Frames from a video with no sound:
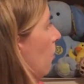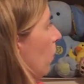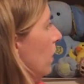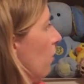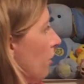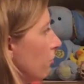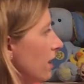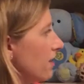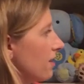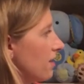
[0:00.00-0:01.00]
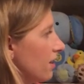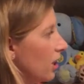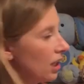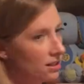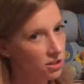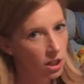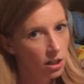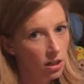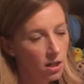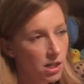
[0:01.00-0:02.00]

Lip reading: We know that risks cluster.